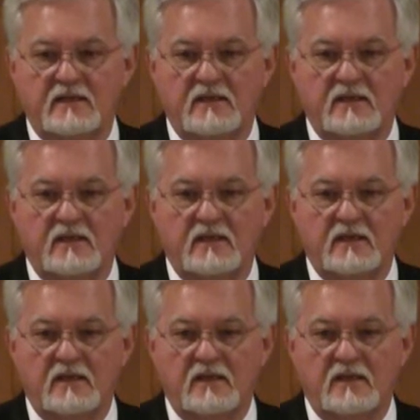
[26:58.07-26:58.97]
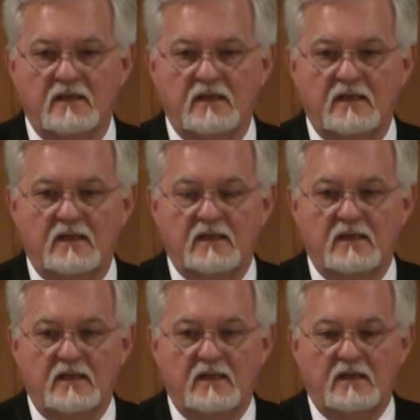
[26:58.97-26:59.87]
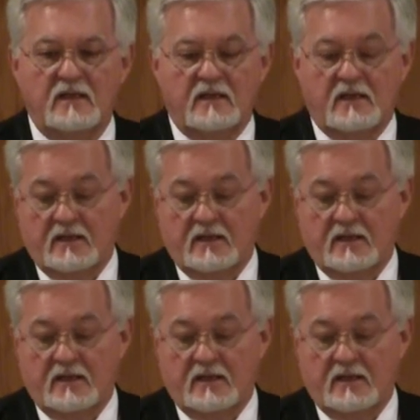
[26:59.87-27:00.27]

[no speech]